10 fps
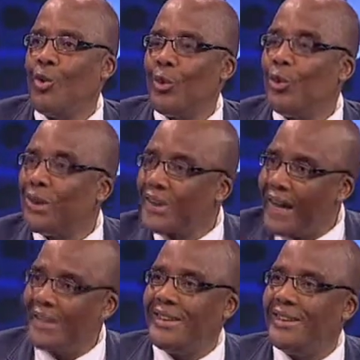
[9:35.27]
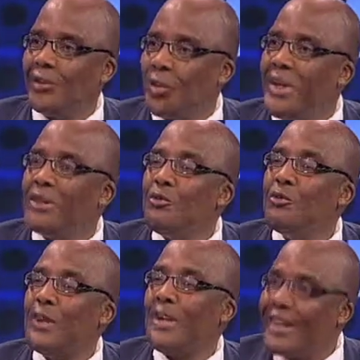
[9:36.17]
We don't touch it. It's waiting
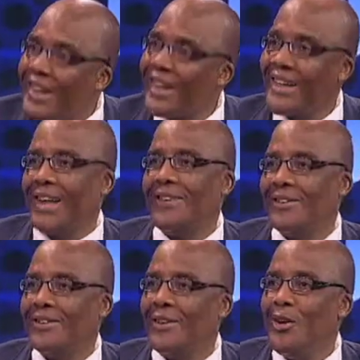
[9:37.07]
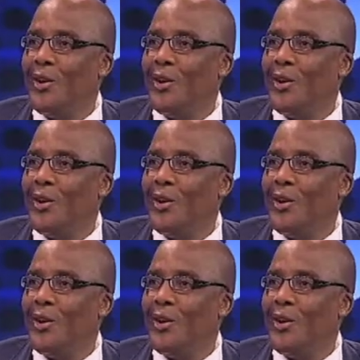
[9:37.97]
for a real crisis.